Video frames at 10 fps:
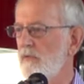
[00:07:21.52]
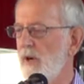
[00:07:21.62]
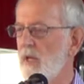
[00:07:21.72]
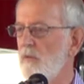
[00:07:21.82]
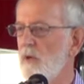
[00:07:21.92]

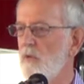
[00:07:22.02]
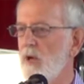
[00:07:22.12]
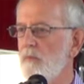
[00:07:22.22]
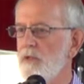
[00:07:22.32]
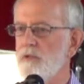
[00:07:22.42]
filing
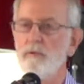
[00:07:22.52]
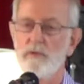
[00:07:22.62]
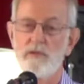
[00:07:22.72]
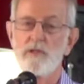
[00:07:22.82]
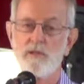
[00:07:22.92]
requirements.
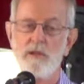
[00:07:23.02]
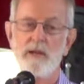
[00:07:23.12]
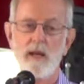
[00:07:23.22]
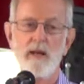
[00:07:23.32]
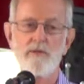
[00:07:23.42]
First of all,
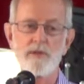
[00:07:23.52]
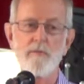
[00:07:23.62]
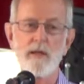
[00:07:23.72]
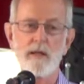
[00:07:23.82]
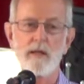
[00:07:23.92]
you got to have somebody